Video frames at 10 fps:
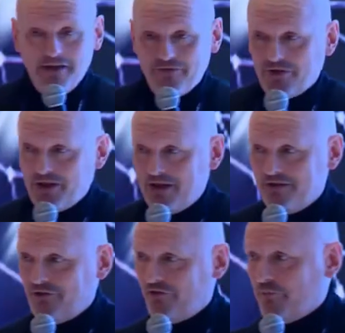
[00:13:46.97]
have to
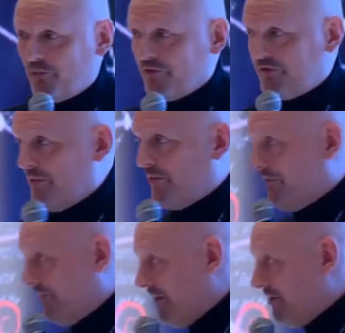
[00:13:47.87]
get your support from the
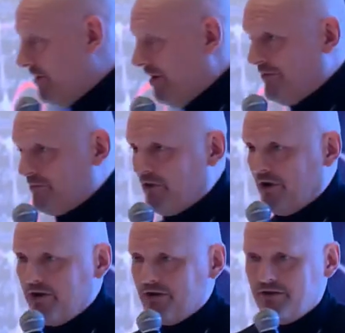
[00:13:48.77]
vendor of the
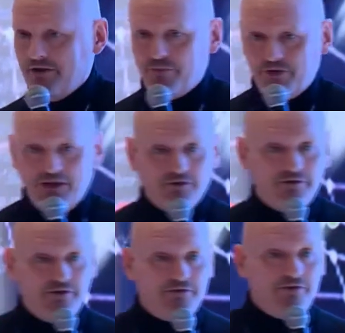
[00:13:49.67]
product, in
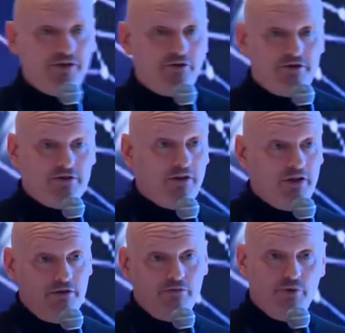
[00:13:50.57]
particular if the vendor is not
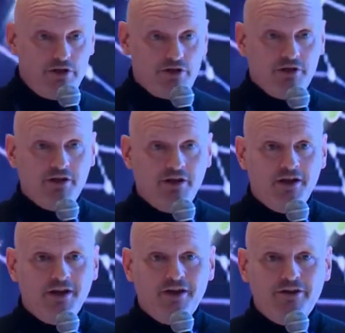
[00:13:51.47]
in the region.
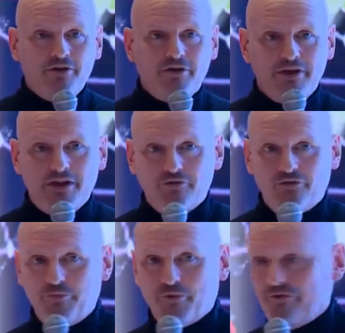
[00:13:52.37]
You can get your
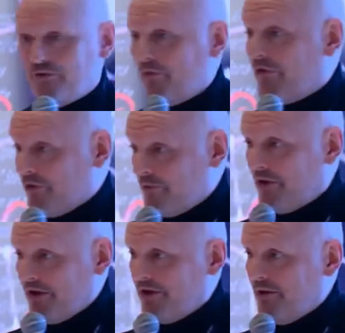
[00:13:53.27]
support from a
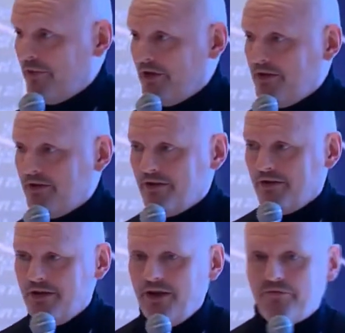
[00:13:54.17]
third-party company
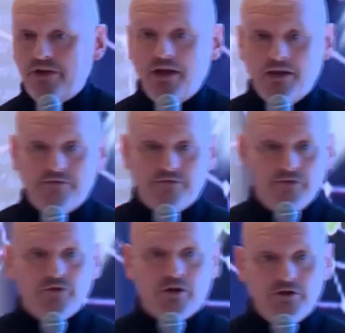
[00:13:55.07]
if they have
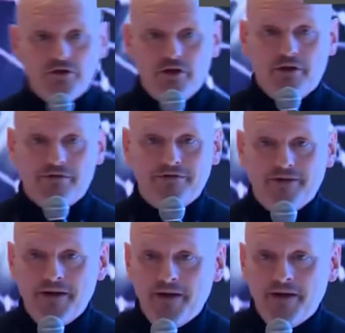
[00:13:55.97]
knowledge enough.